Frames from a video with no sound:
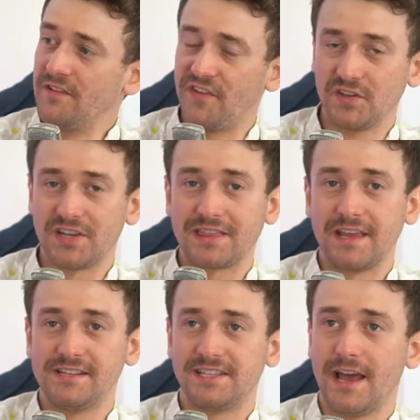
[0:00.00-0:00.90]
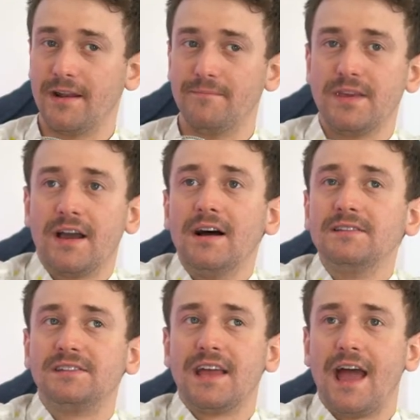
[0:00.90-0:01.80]
feels like they set
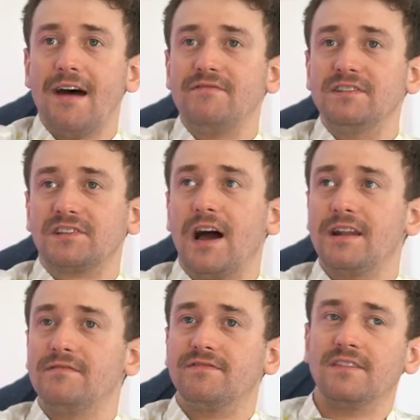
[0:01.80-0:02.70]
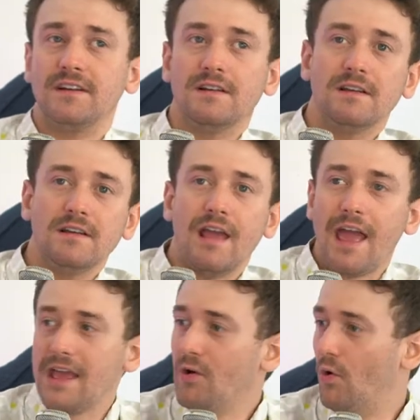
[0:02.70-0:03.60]
because they have this kind of
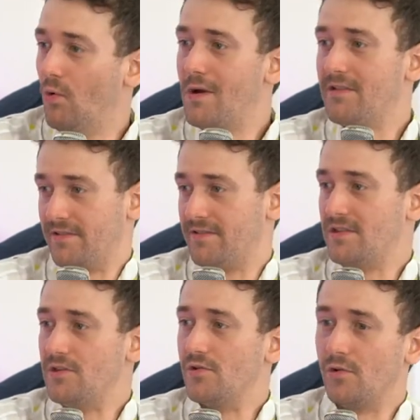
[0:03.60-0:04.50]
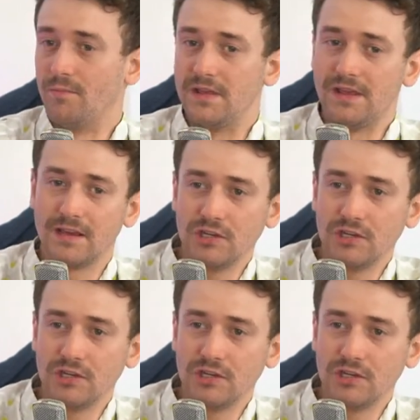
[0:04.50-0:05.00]
angle with you're being a